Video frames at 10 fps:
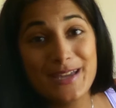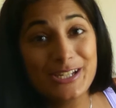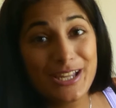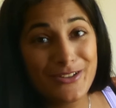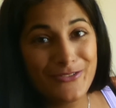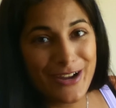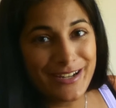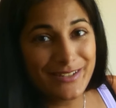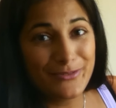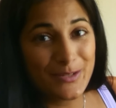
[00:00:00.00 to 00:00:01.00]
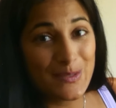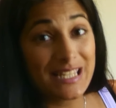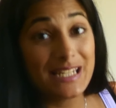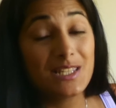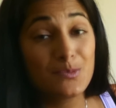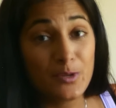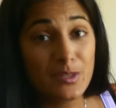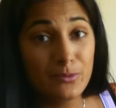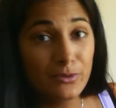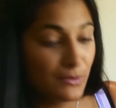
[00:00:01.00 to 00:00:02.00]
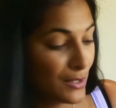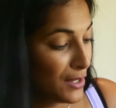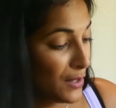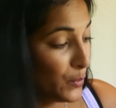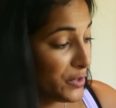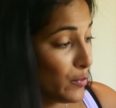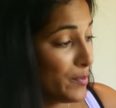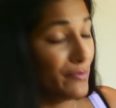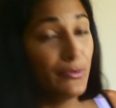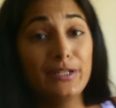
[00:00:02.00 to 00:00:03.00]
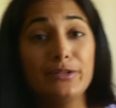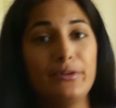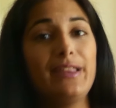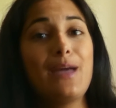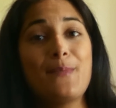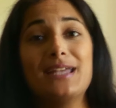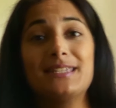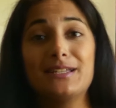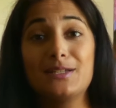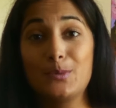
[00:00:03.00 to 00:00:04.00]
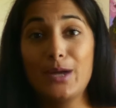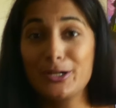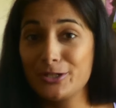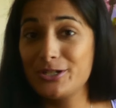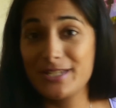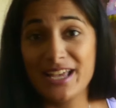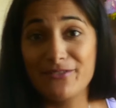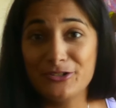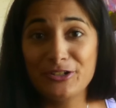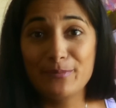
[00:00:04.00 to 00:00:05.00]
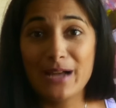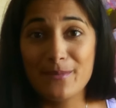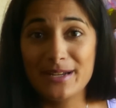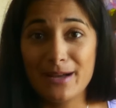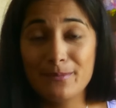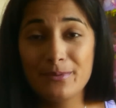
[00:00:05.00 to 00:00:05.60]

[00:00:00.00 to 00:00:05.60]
mesh at the front, which means that it's breathable, which will be really, really amazing because we actually just have a trip coming up